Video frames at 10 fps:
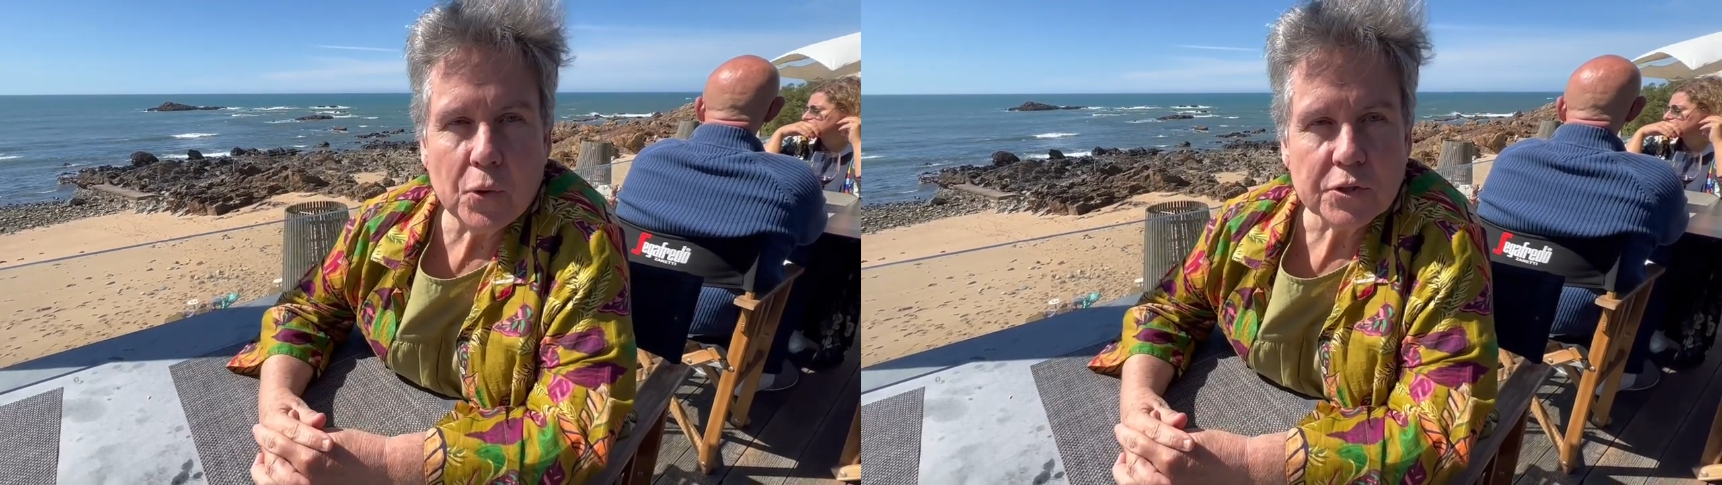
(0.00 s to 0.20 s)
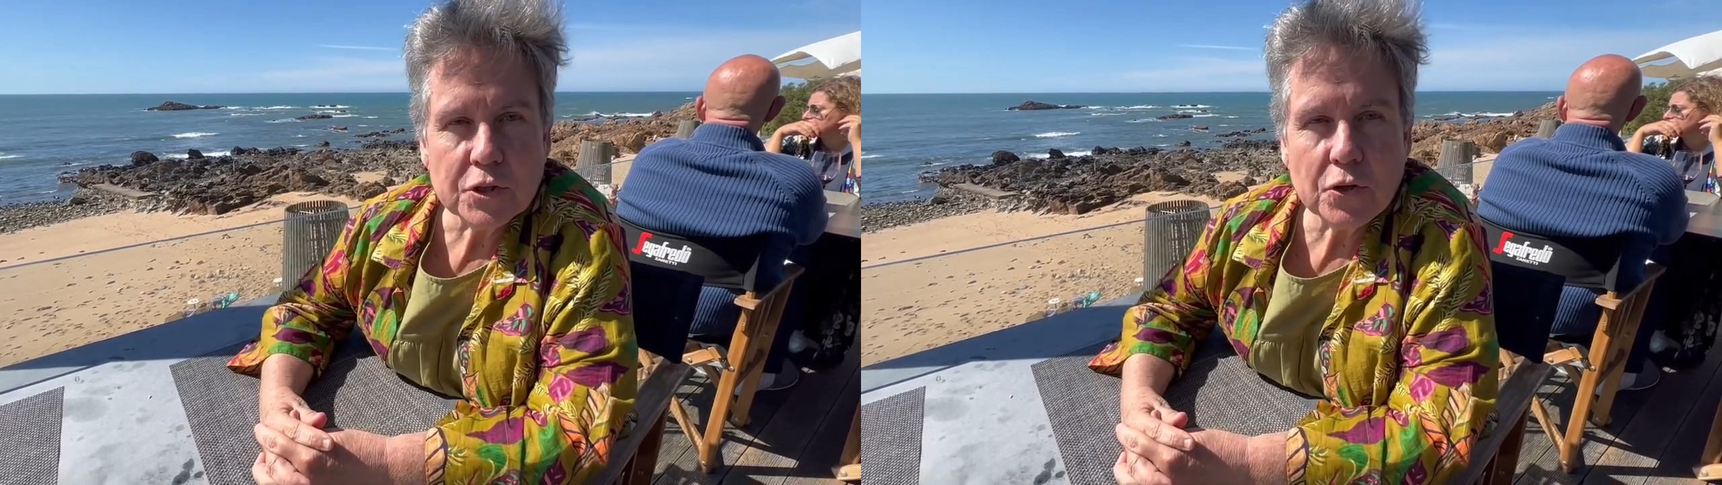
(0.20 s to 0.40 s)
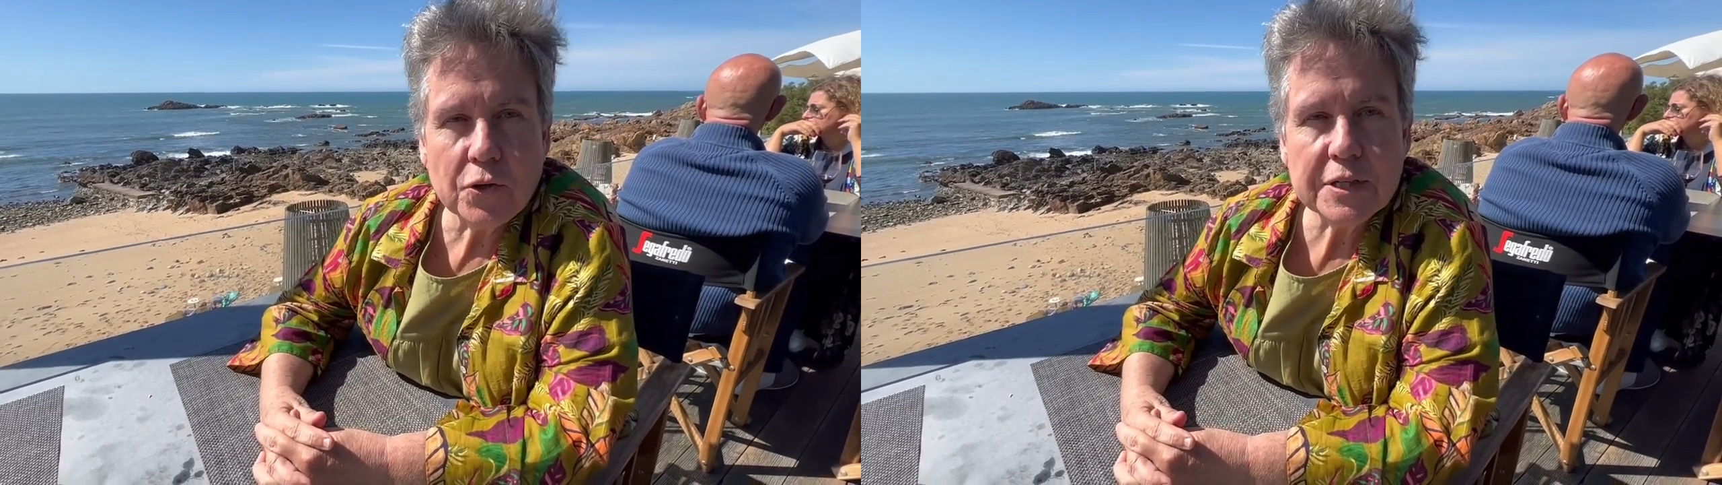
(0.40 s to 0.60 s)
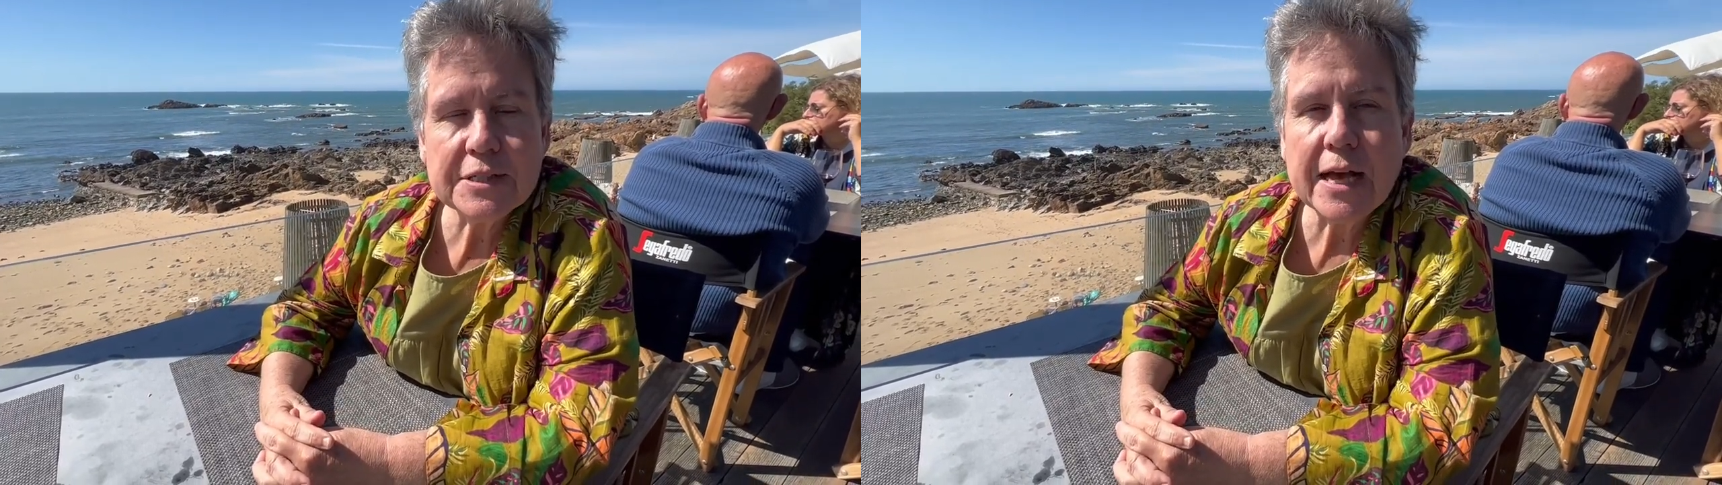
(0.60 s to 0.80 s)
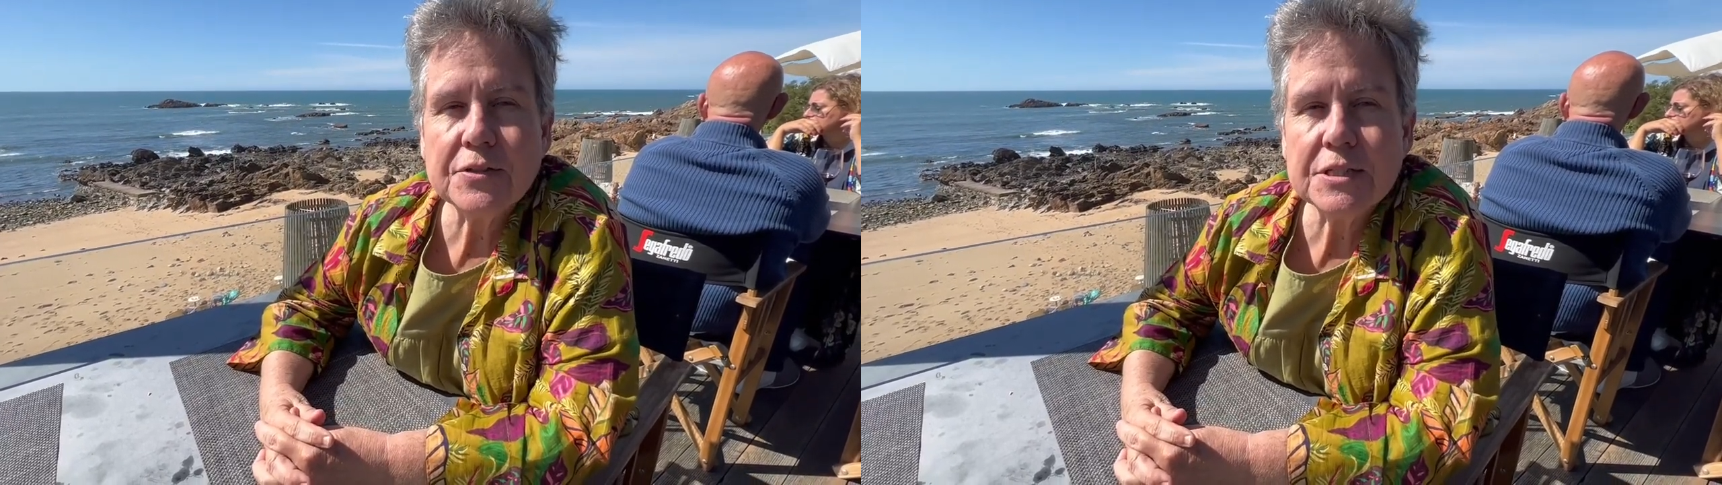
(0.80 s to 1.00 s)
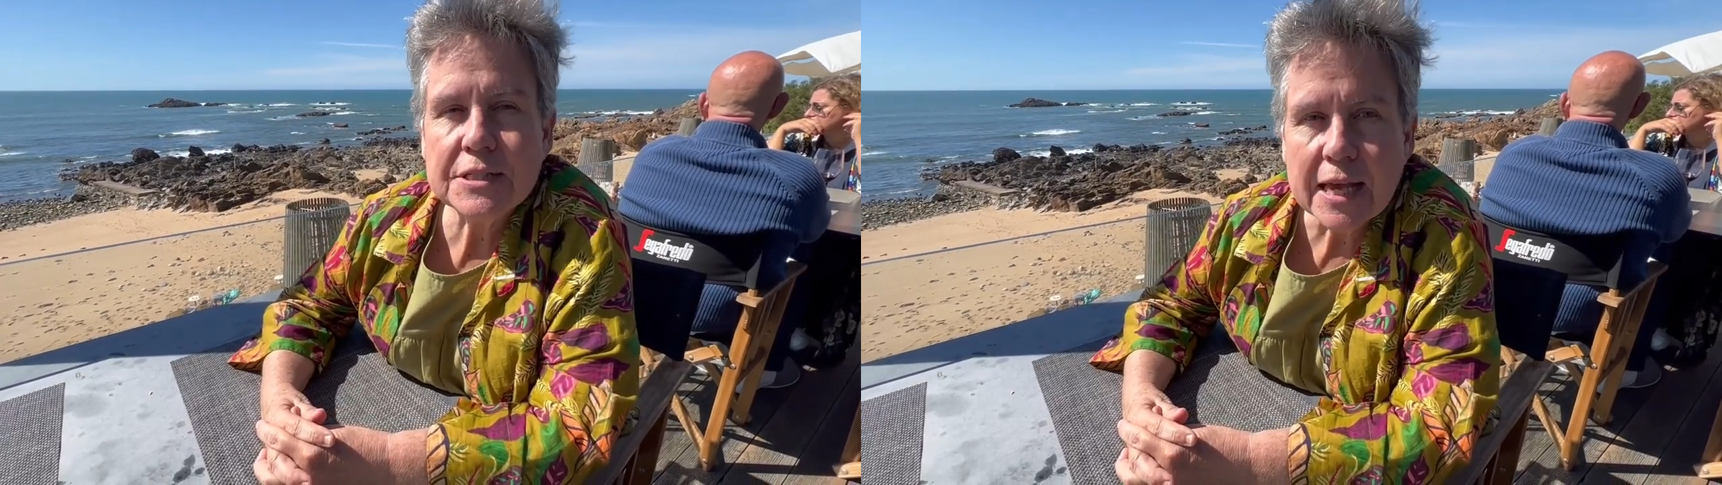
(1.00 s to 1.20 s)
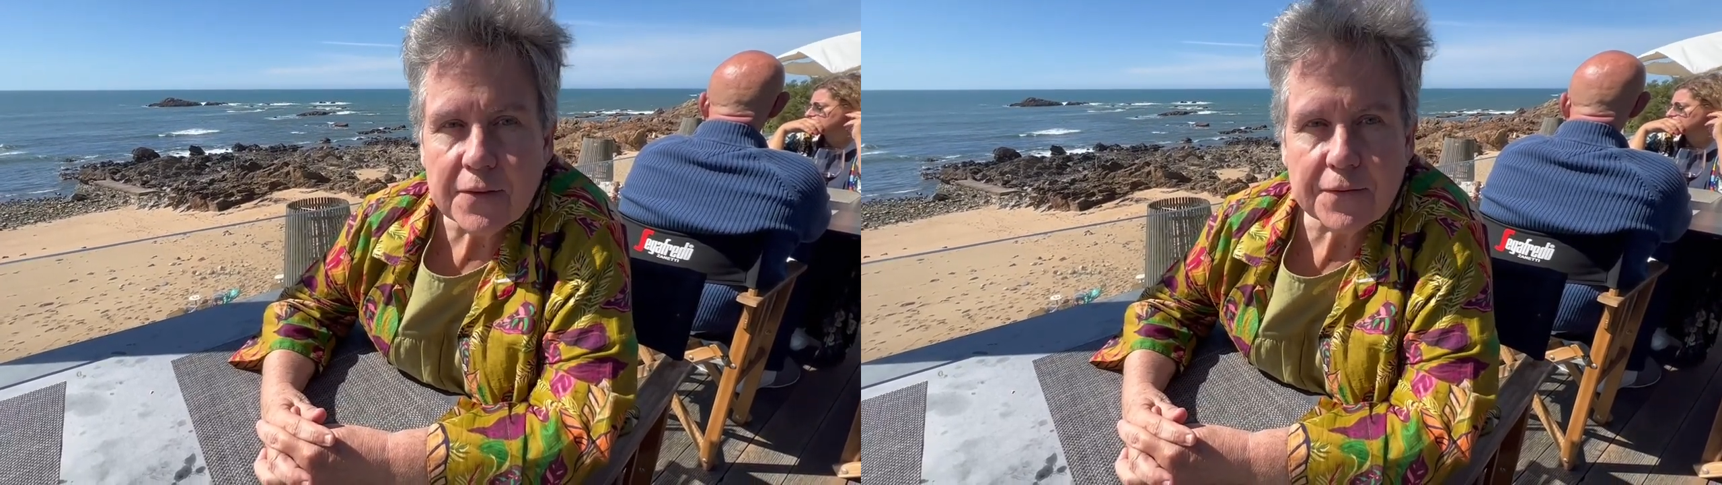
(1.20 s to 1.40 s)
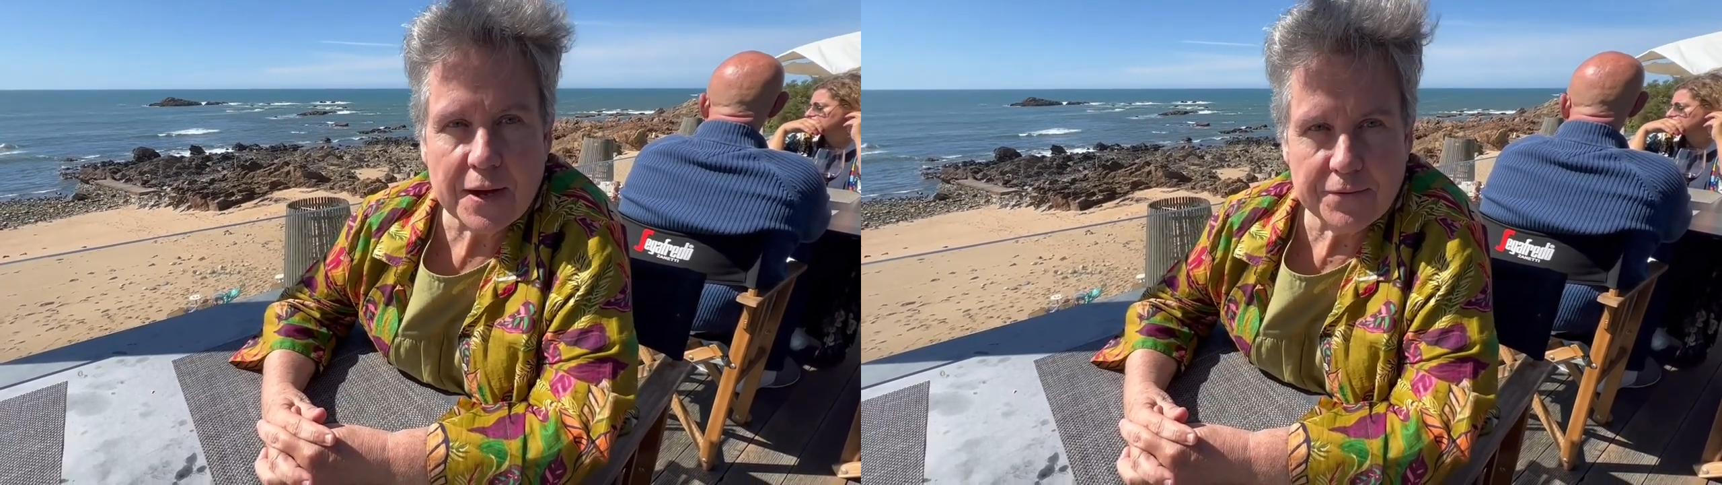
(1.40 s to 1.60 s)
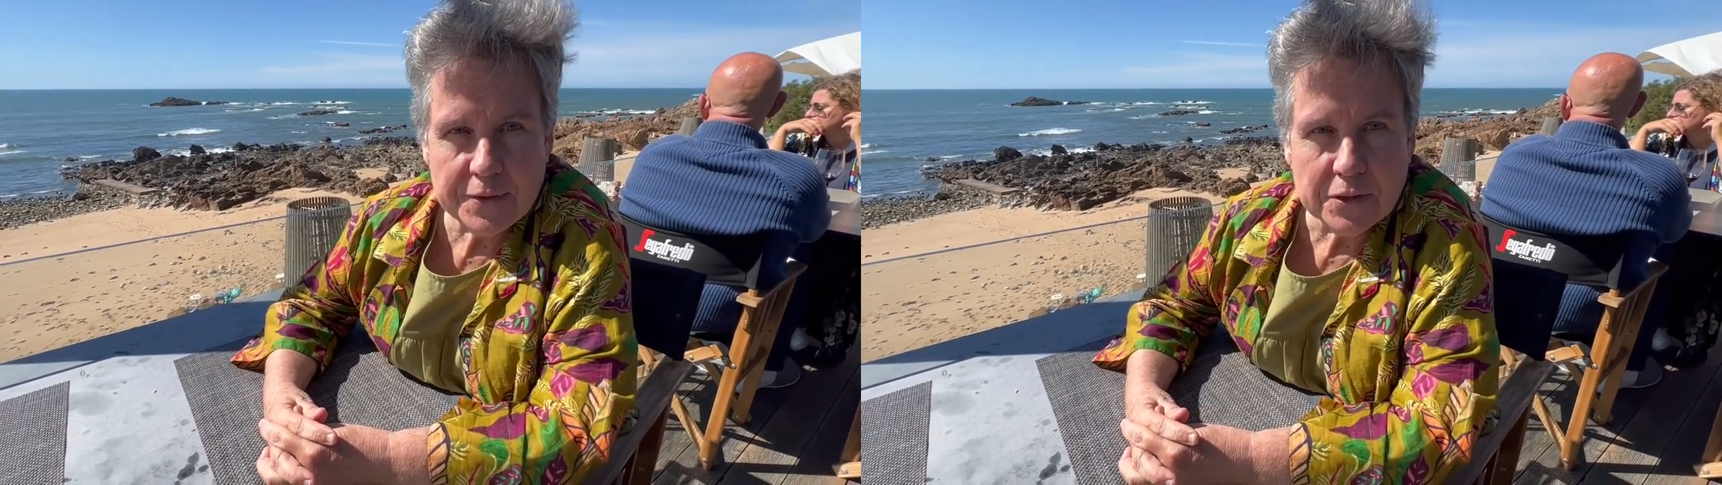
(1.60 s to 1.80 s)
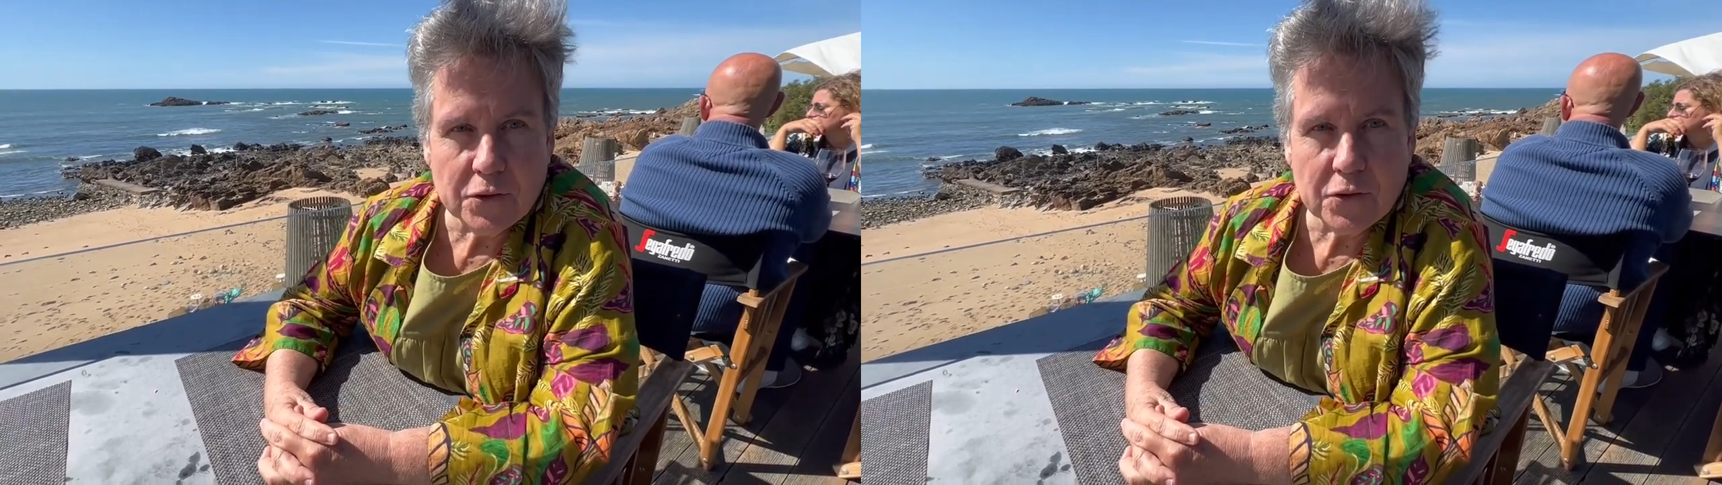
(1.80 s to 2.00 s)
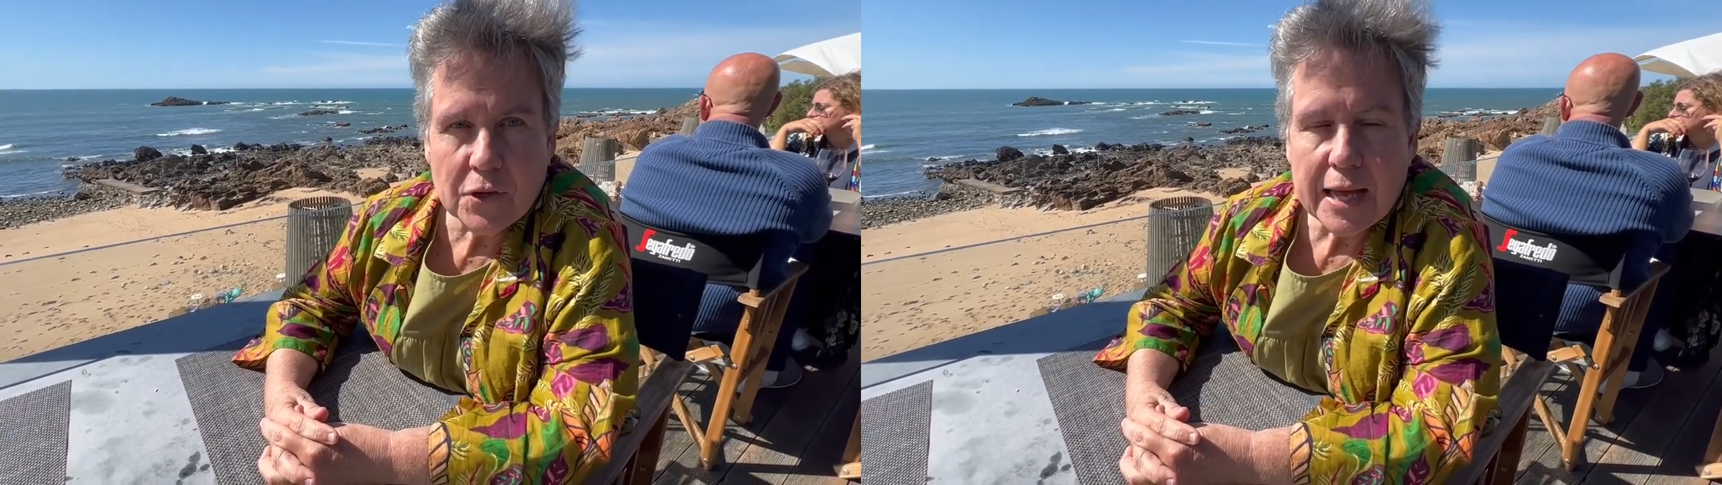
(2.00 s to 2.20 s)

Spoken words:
Portugal is how safe I feel.